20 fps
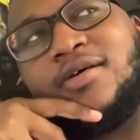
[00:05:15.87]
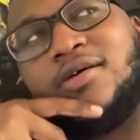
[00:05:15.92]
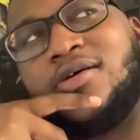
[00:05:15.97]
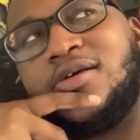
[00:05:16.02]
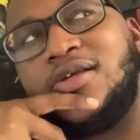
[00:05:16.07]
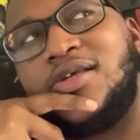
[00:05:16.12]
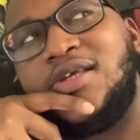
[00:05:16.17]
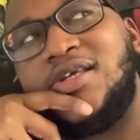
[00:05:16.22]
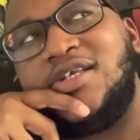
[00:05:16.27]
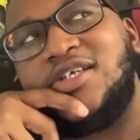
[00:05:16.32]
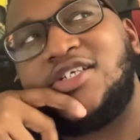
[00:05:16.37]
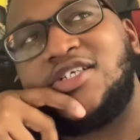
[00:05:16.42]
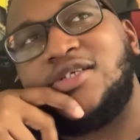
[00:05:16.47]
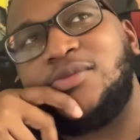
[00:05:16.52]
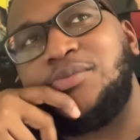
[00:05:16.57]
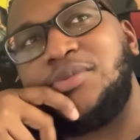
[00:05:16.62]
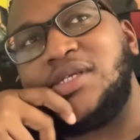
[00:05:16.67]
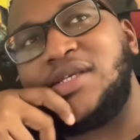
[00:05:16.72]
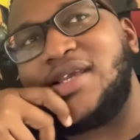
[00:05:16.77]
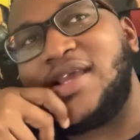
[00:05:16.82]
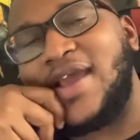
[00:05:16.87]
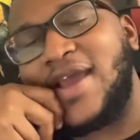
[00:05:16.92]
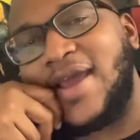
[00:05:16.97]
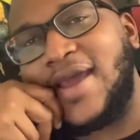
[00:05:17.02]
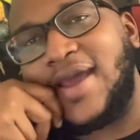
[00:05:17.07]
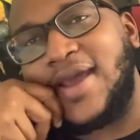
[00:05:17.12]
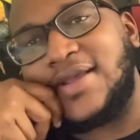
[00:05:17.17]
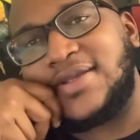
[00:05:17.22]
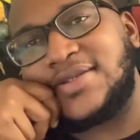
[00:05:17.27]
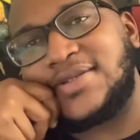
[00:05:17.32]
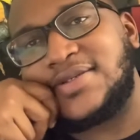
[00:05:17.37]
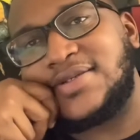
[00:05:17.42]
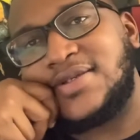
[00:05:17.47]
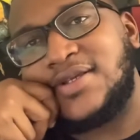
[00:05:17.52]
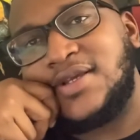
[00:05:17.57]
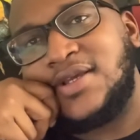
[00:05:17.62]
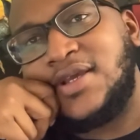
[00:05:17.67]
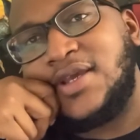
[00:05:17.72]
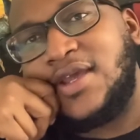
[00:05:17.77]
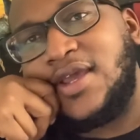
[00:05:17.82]
he should be cast
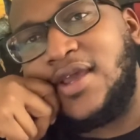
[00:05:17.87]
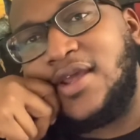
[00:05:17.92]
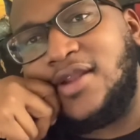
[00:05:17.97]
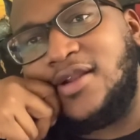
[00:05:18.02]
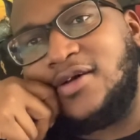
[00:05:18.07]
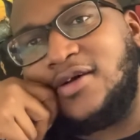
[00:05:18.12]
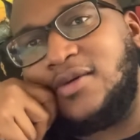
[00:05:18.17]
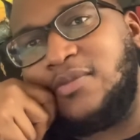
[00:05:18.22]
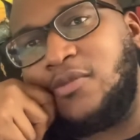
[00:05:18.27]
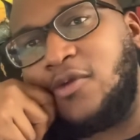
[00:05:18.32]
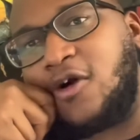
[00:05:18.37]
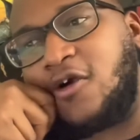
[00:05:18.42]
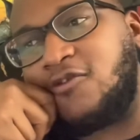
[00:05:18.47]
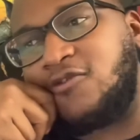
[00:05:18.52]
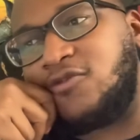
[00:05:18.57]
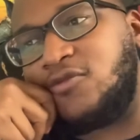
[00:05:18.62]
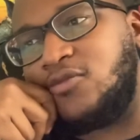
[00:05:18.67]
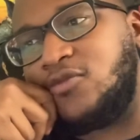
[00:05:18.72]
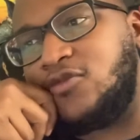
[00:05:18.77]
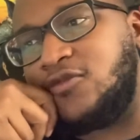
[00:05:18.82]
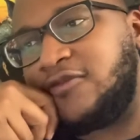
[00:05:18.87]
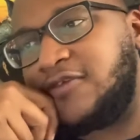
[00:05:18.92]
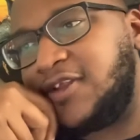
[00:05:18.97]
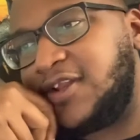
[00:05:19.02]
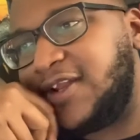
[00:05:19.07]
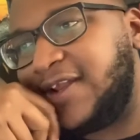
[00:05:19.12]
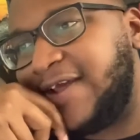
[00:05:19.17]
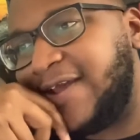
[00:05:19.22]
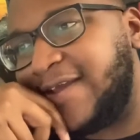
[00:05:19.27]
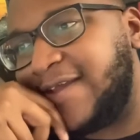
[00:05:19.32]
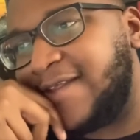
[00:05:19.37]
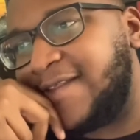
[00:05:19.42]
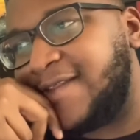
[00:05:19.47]
in a Marvel movie like